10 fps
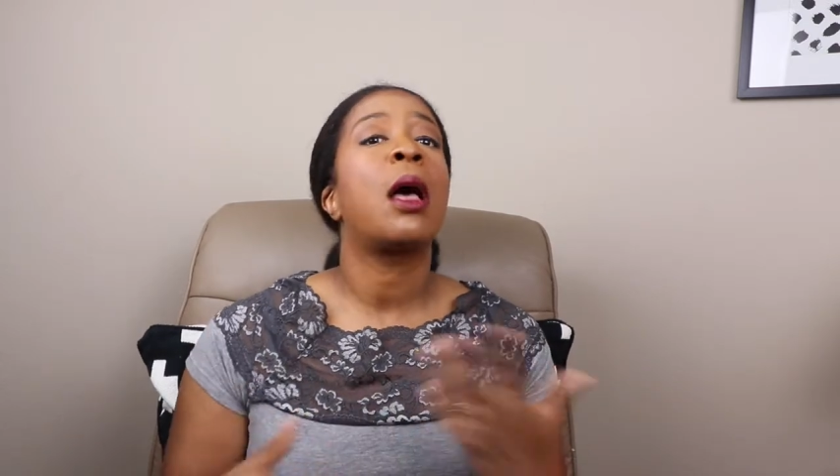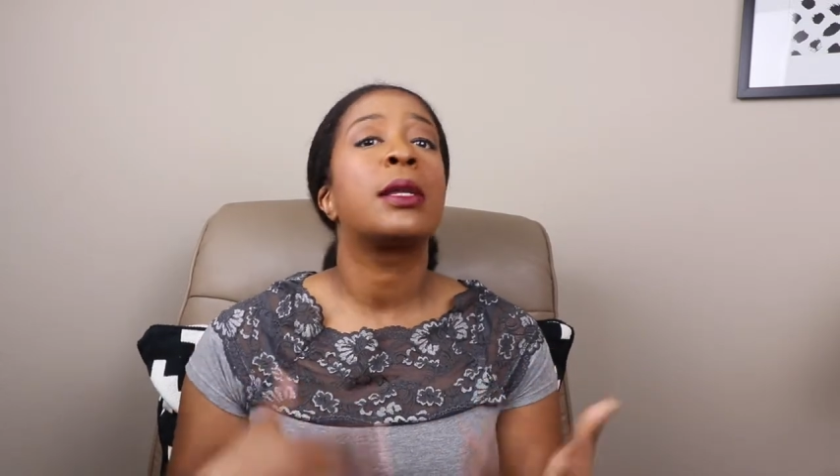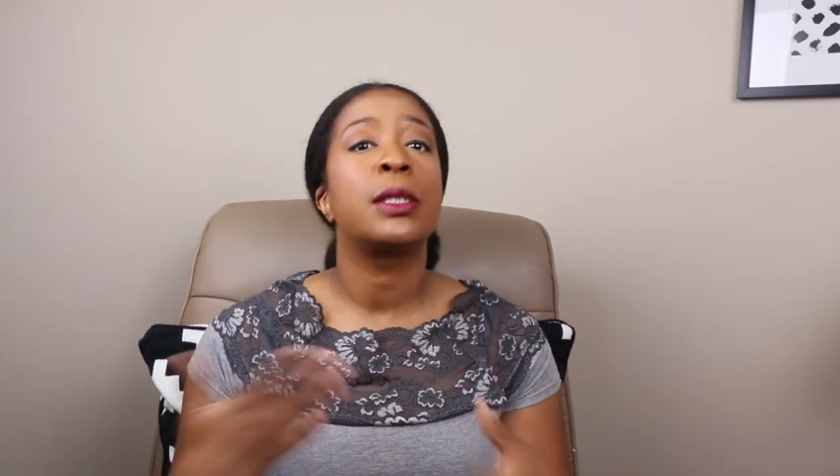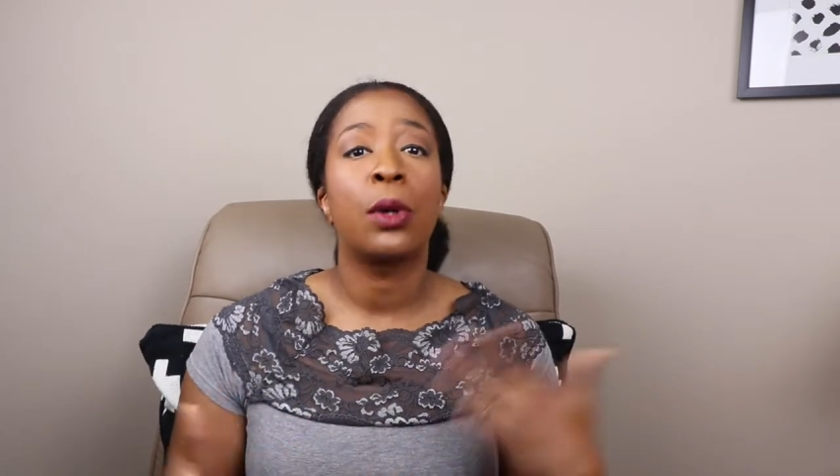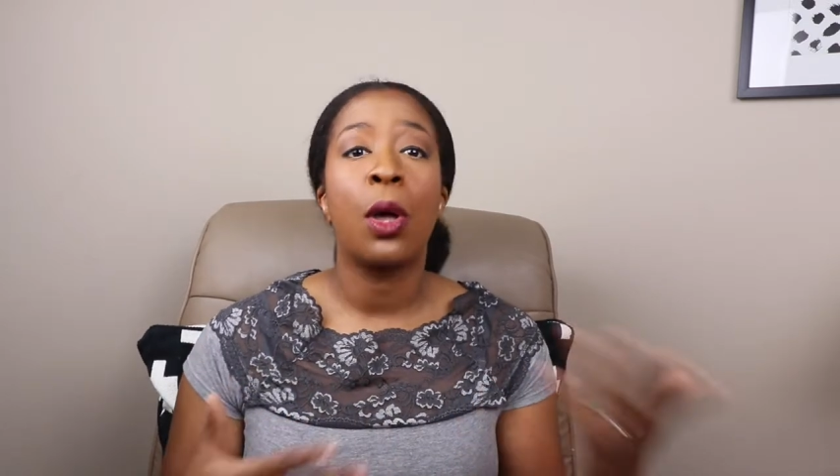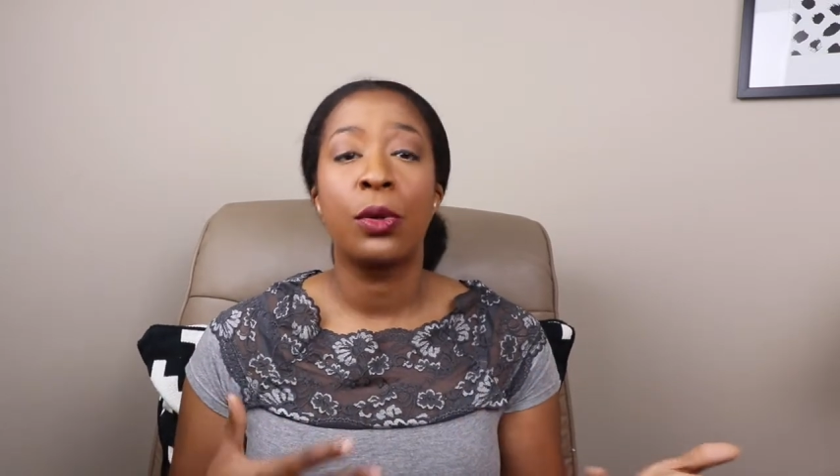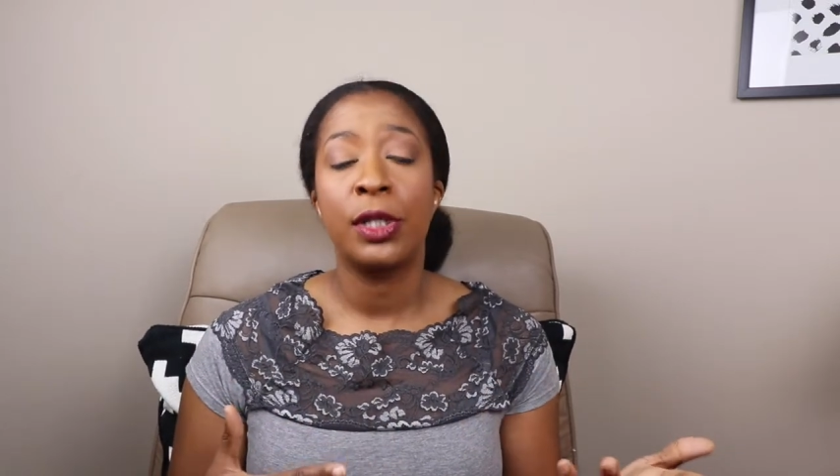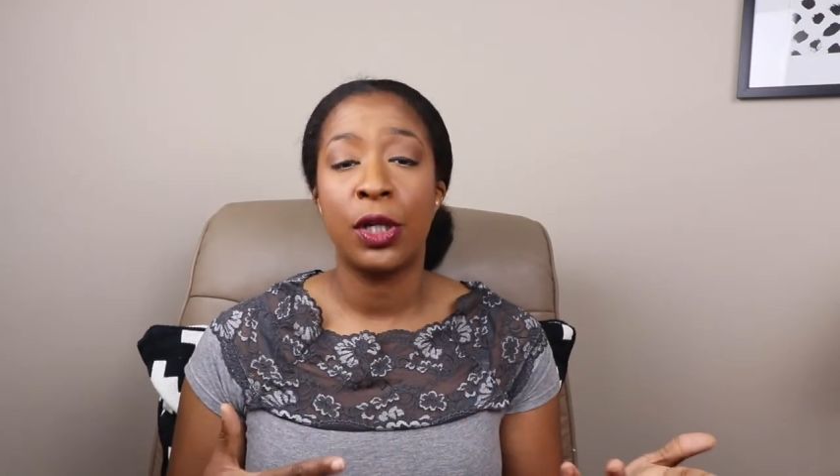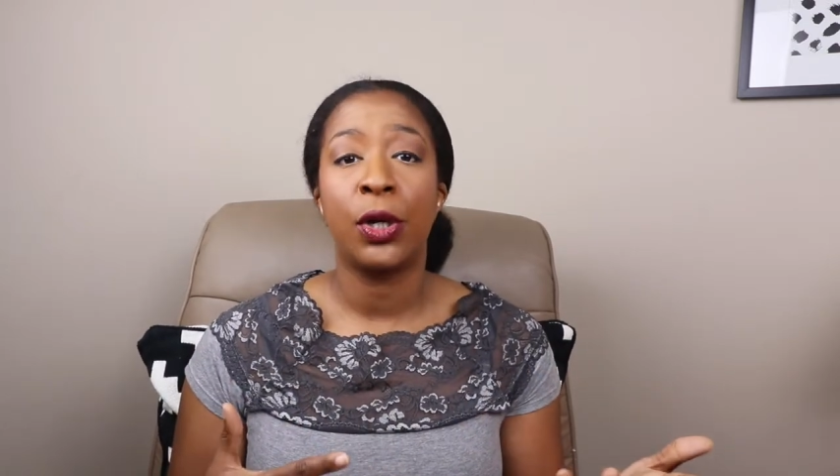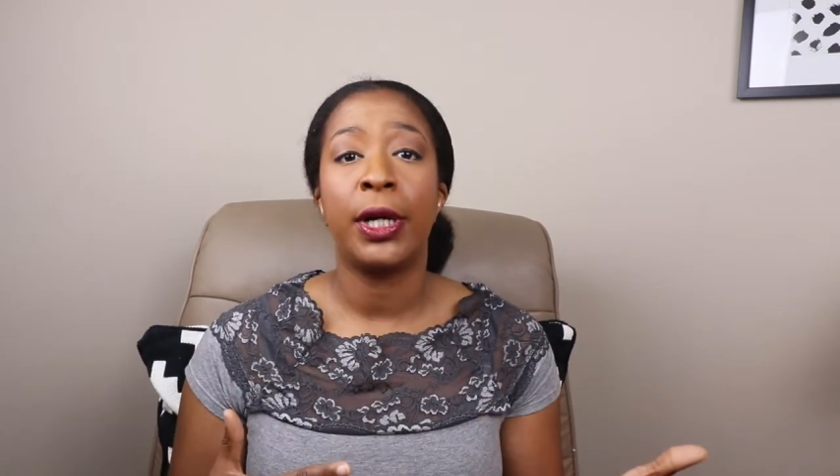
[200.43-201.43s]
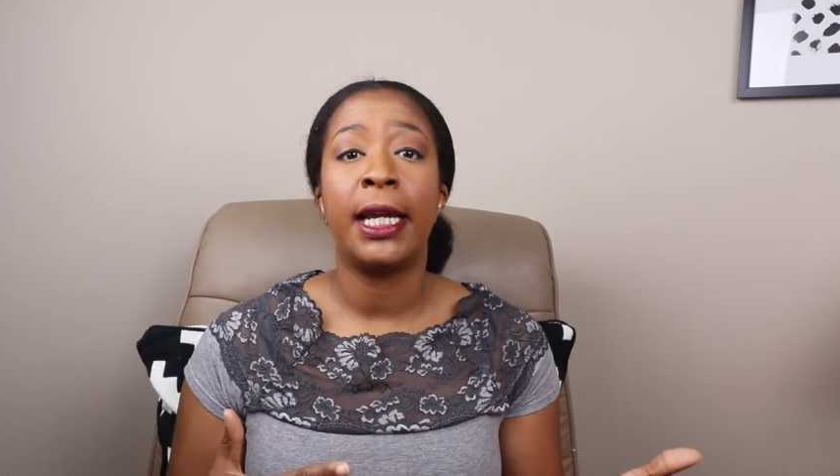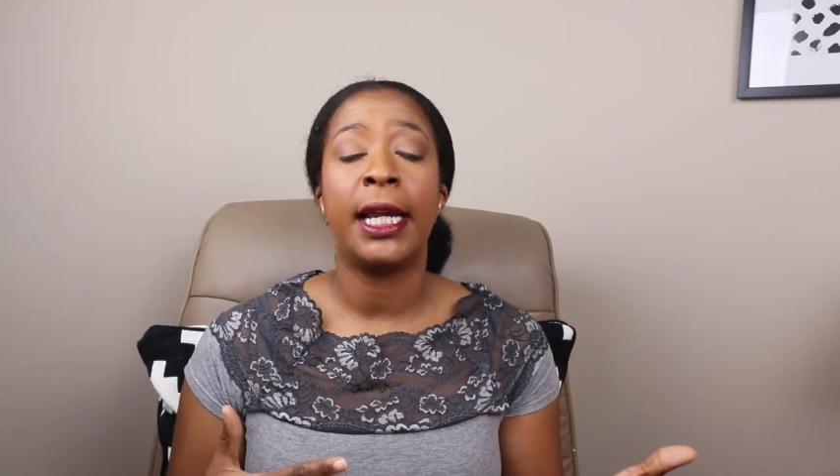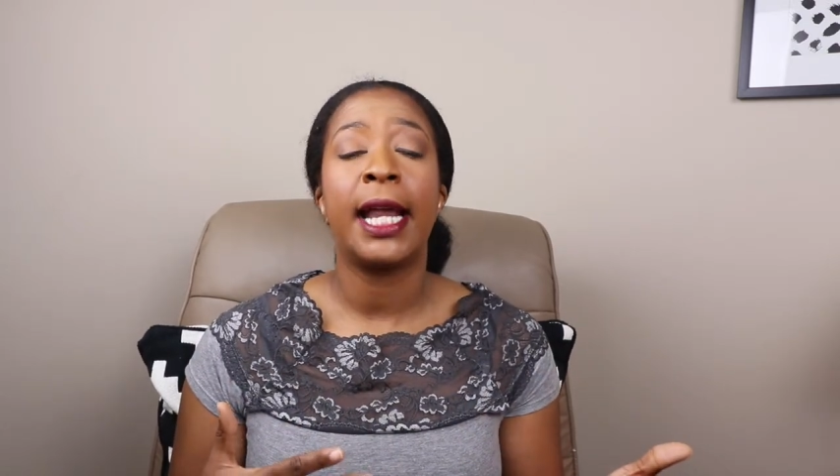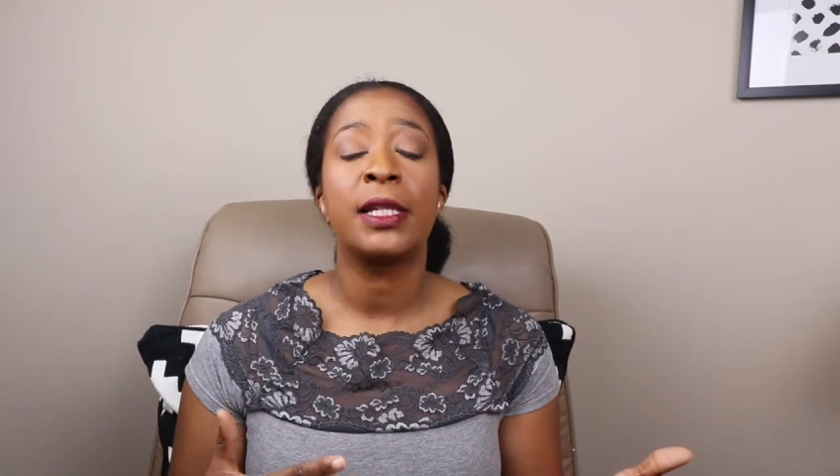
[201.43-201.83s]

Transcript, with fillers: also co-secreted